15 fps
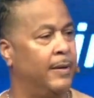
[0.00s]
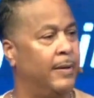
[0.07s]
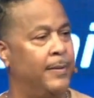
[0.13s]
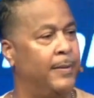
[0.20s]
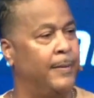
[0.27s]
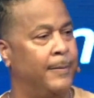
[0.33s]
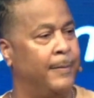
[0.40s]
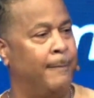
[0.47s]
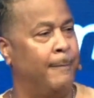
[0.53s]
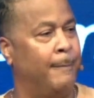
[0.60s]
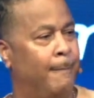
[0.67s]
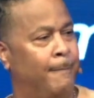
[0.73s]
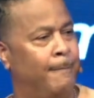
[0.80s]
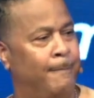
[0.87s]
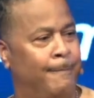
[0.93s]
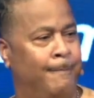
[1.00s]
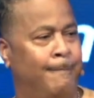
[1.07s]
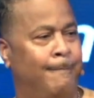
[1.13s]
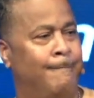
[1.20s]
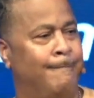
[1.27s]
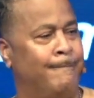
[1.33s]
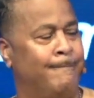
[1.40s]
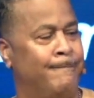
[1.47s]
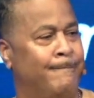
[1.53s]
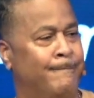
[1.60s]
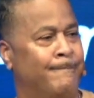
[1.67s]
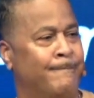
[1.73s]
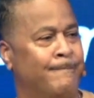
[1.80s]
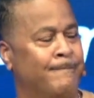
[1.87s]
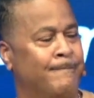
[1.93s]

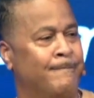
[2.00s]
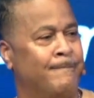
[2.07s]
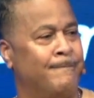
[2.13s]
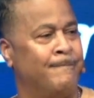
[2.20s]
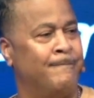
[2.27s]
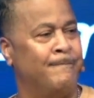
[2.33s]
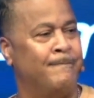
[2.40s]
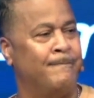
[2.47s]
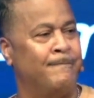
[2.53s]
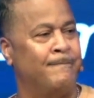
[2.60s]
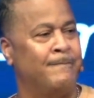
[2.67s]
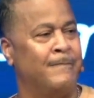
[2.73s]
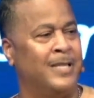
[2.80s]
Nothing is said.